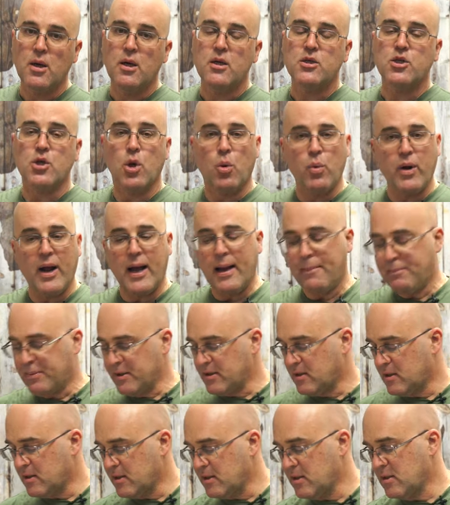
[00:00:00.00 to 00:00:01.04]
So what
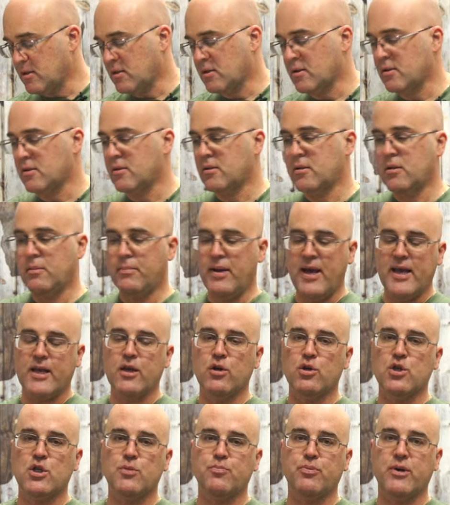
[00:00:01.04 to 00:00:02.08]
happens is you make
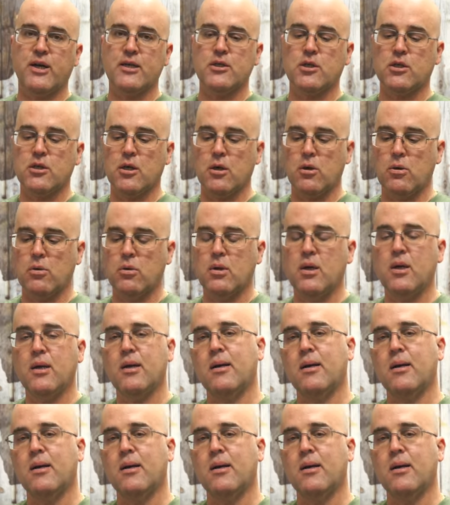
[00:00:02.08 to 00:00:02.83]
your espresso,